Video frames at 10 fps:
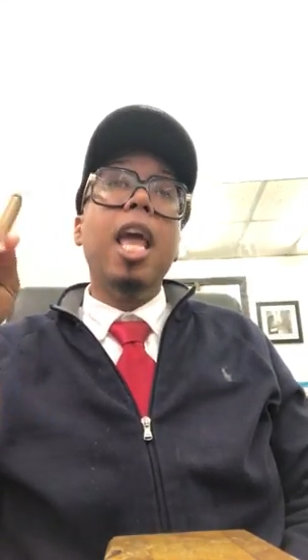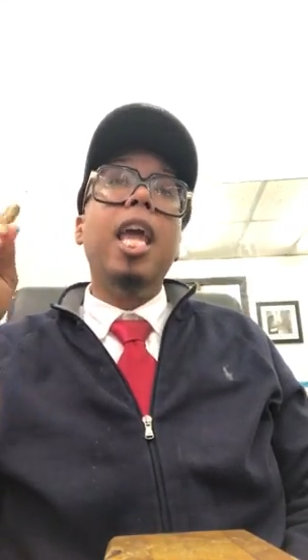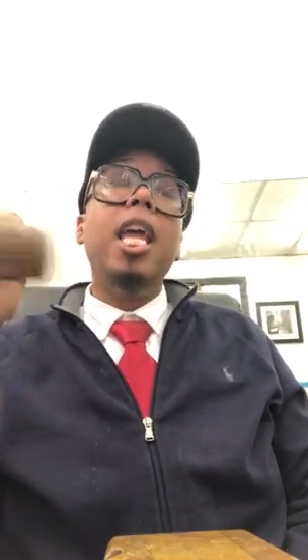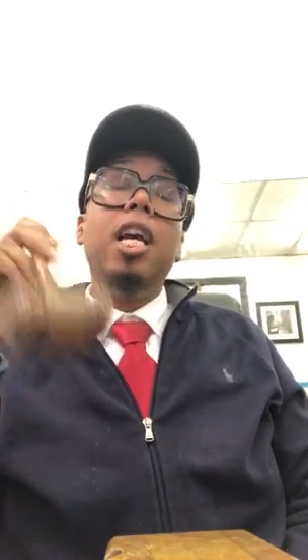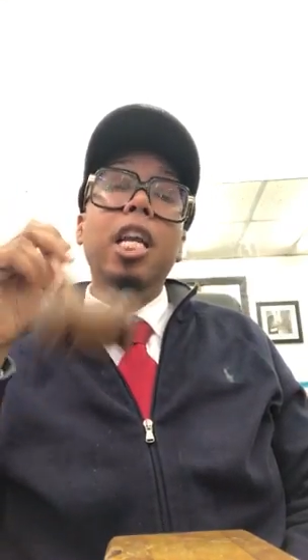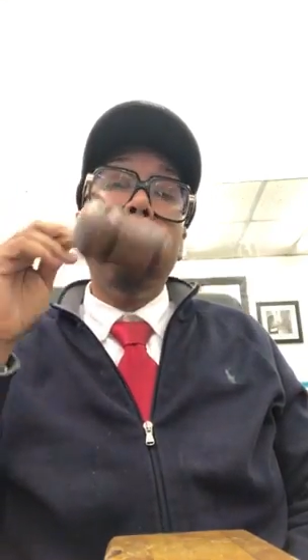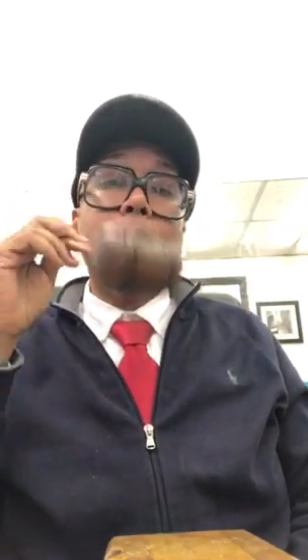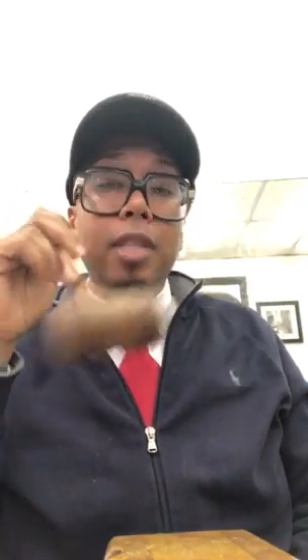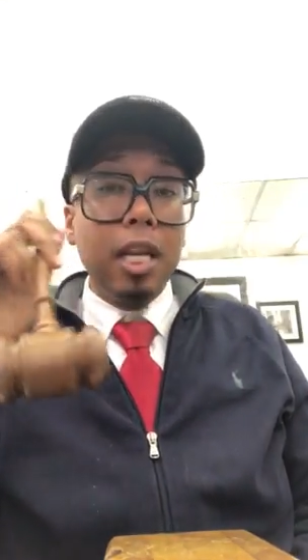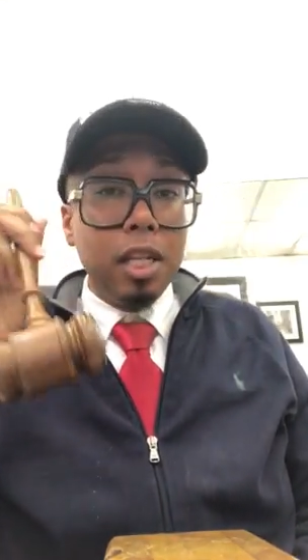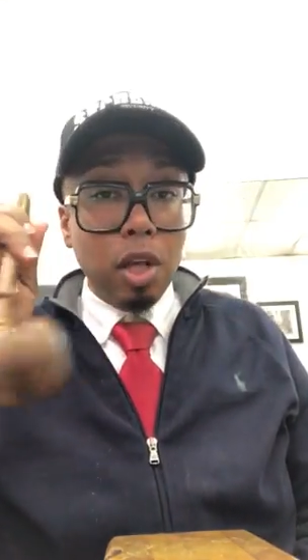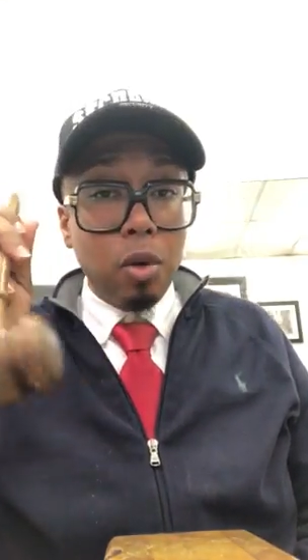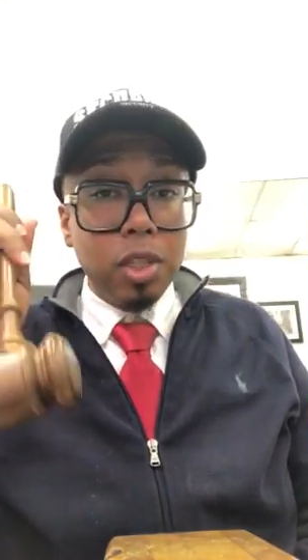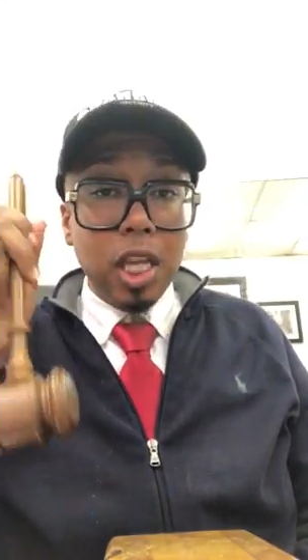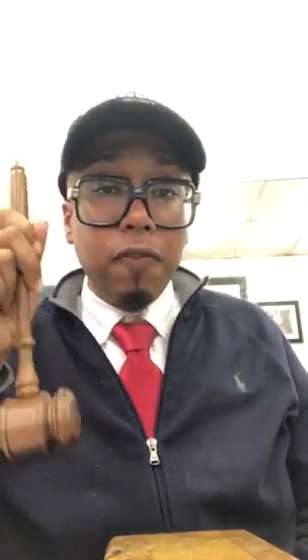he couldn't even protect his
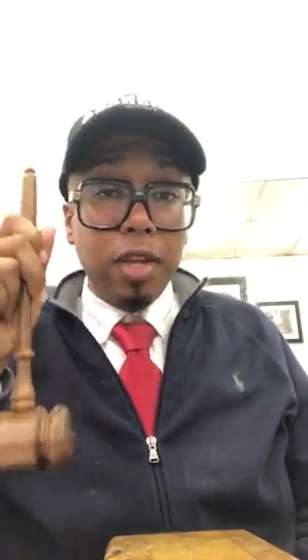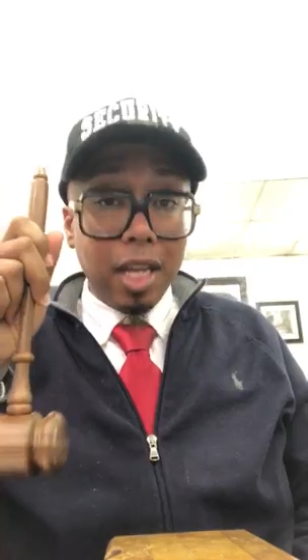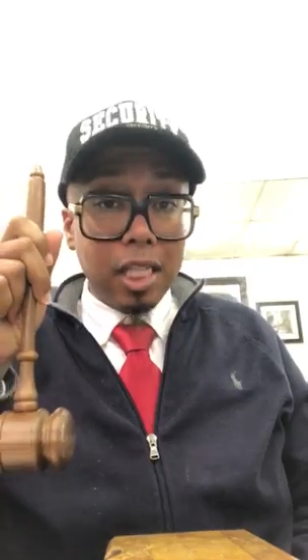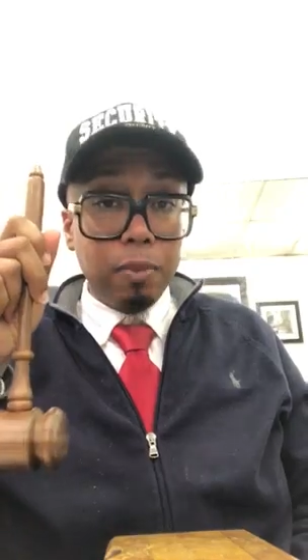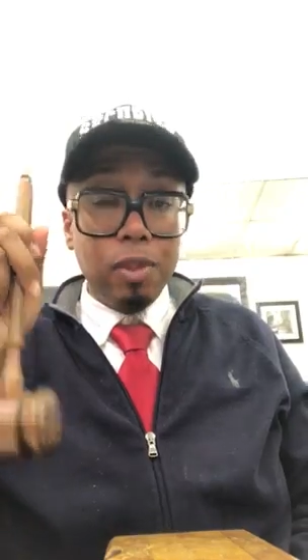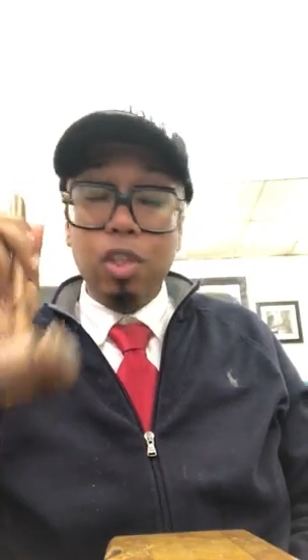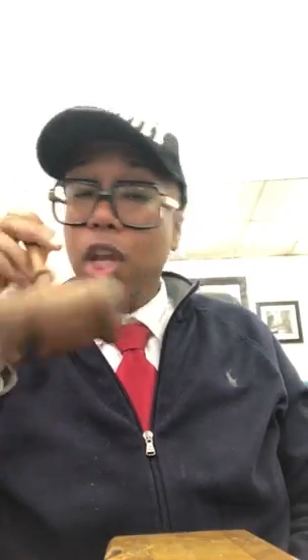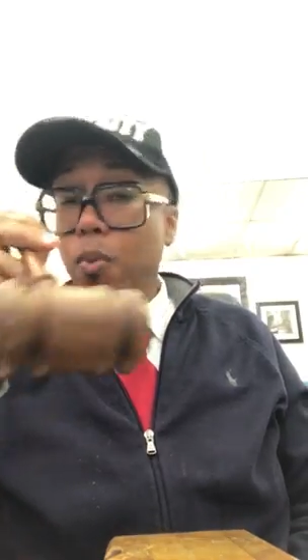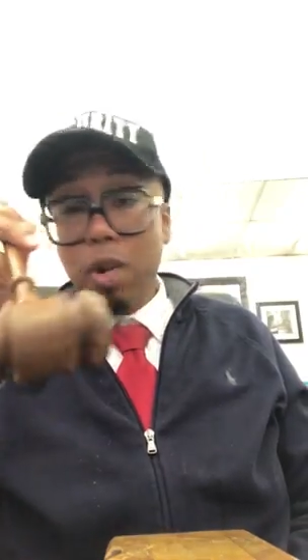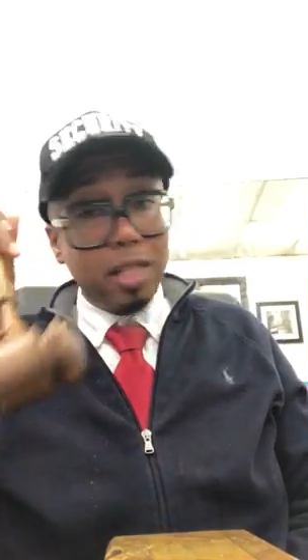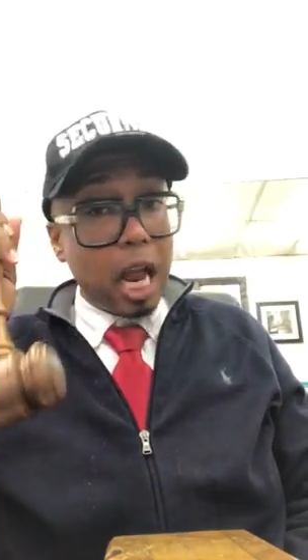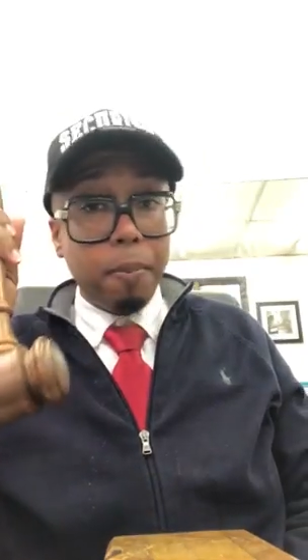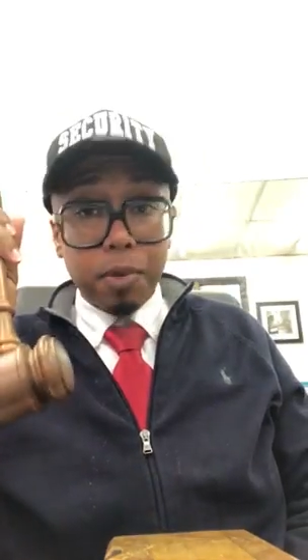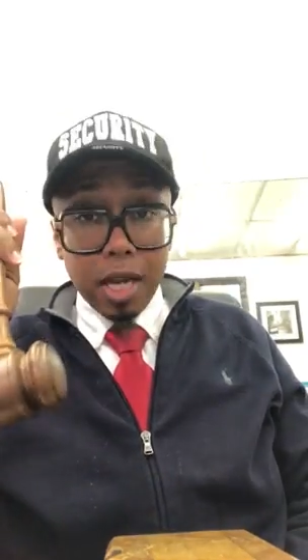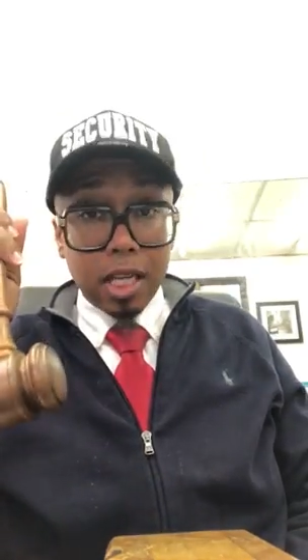own self against me. So he was
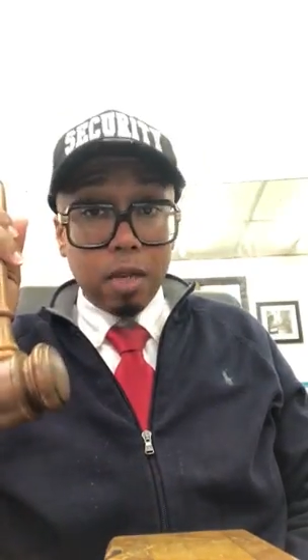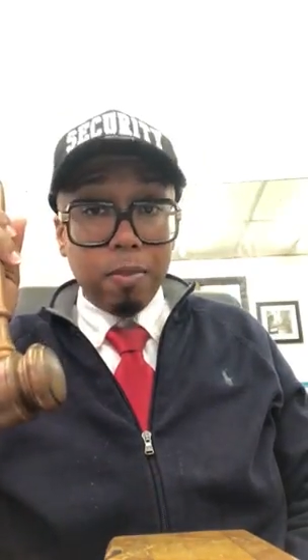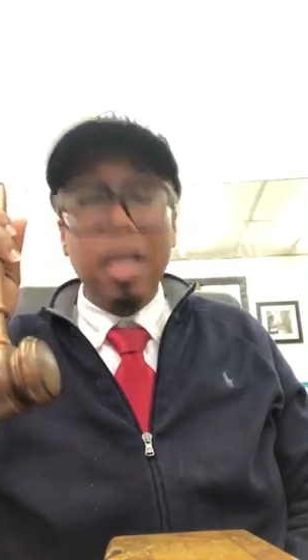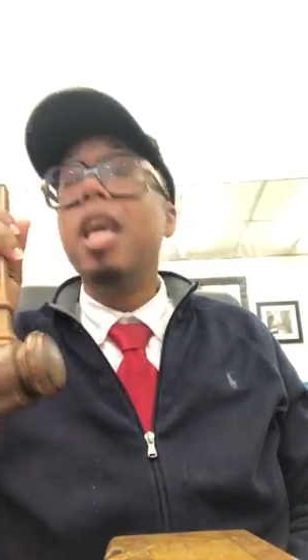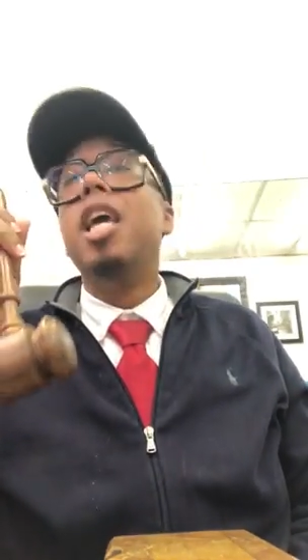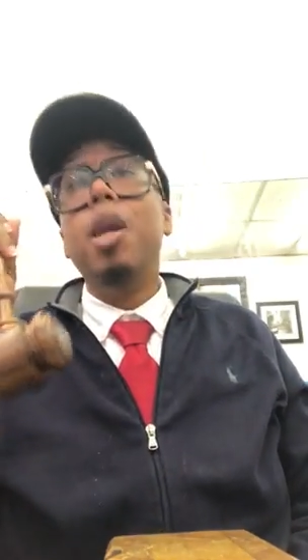not protecting me.